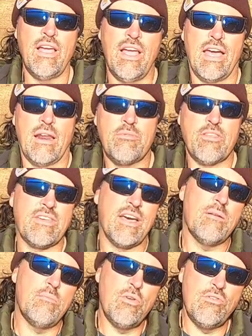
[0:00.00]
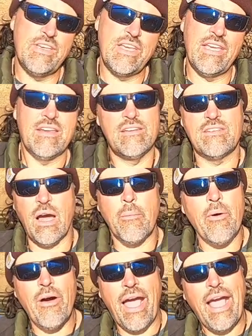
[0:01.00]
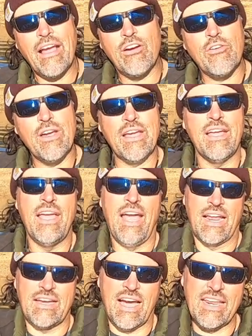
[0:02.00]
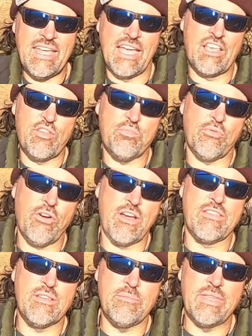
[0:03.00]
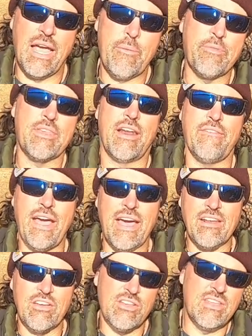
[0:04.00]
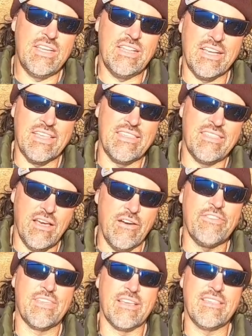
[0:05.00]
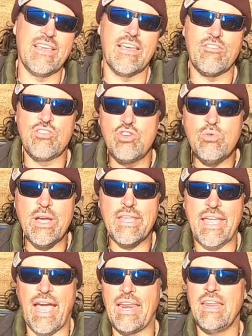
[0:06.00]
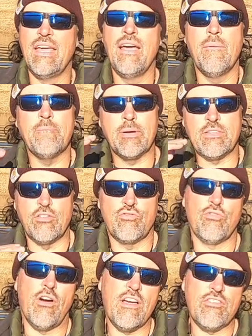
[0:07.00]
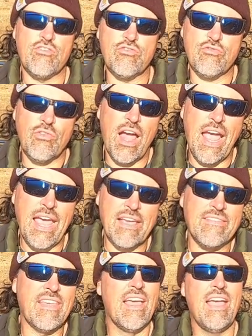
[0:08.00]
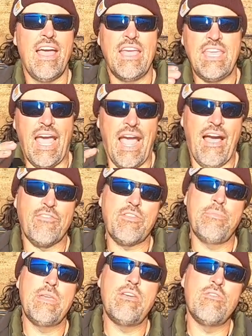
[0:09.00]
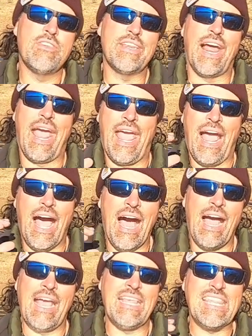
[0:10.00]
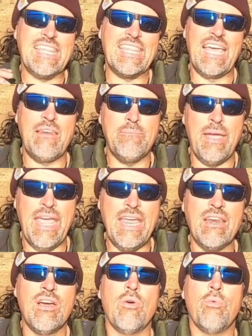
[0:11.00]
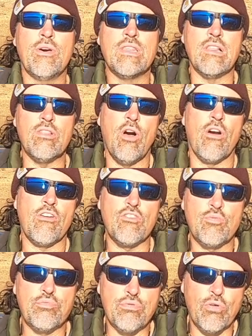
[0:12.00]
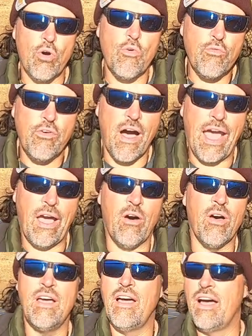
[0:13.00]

And I'm just kind of moving in, double anchoring and kind of exploring some depths. And I've had a good deal of success doing that. But to draw strikes, you have to be using a high scent bait with a large profile.